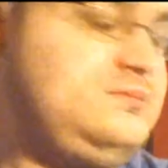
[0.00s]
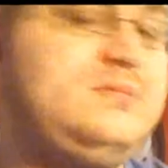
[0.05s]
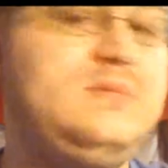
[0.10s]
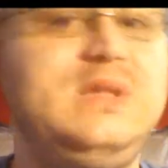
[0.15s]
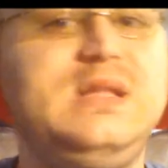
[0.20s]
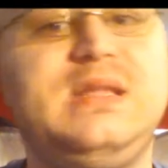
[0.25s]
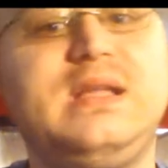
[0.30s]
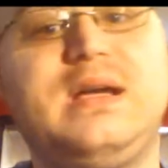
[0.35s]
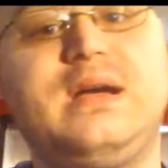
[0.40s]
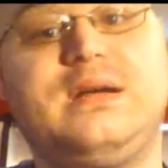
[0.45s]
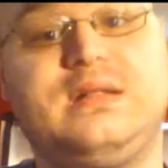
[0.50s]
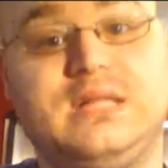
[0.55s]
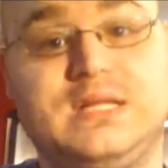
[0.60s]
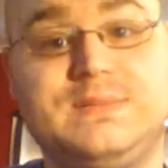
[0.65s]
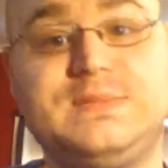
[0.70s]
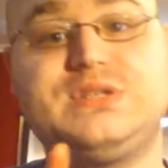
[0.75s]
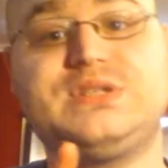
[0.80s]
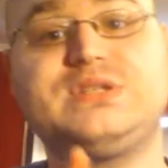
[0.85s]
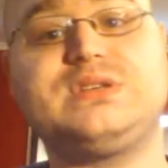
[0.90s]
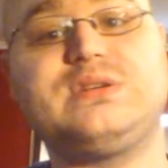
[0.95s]
Now, let
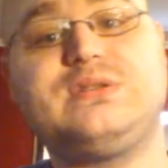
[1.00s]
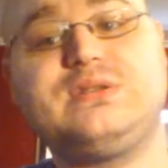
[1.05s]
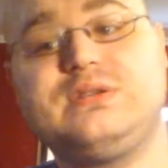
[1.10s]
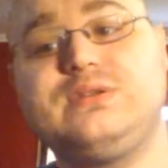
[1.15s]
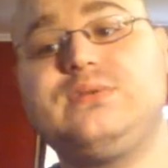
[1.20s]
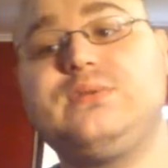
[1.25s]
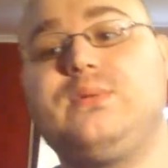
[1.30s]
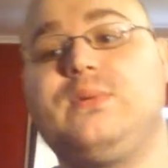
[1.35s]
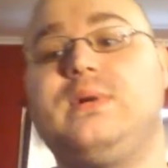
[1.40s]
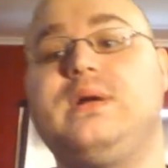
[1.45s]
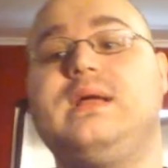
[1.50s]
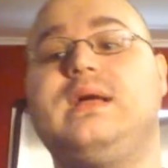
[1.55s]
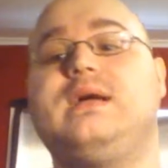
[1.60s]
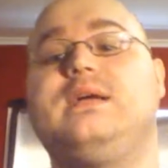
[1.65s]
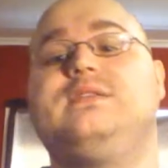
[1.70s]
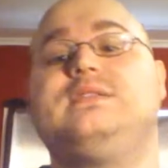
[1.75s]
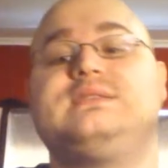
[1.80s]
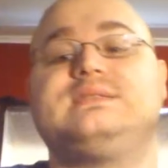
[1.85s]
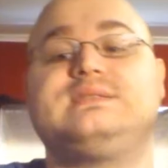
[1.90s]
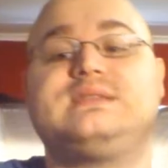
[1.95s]
me show you what
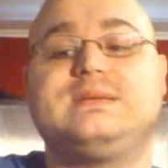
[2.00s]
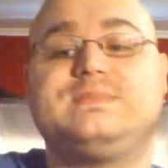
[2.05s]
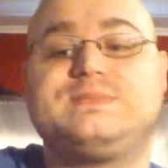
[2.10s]
the tips